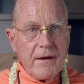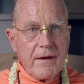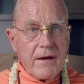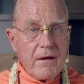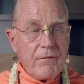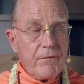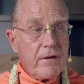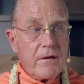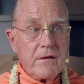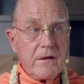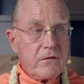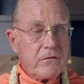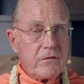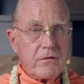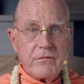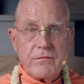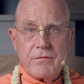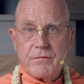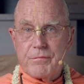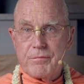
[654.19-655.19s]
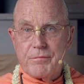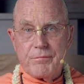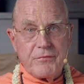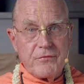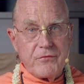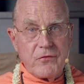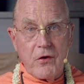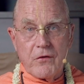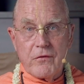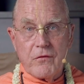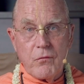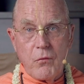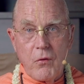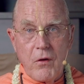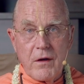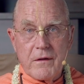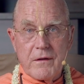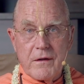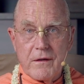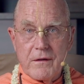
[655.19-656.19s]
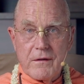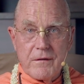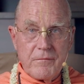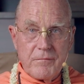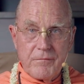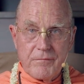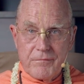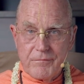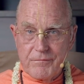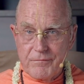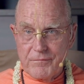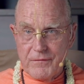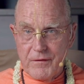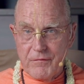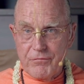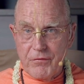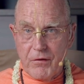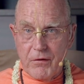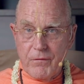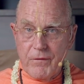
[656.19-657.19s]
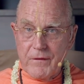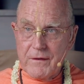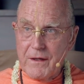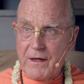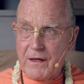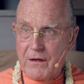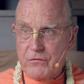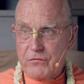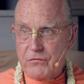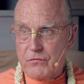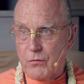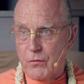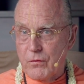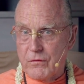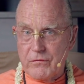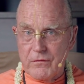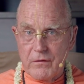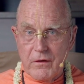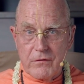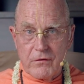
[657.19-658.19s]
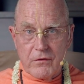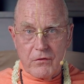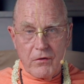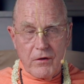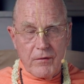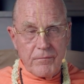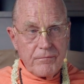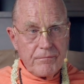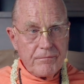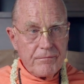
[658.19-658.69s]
And then he just started walking in front of the cows towards Nandagram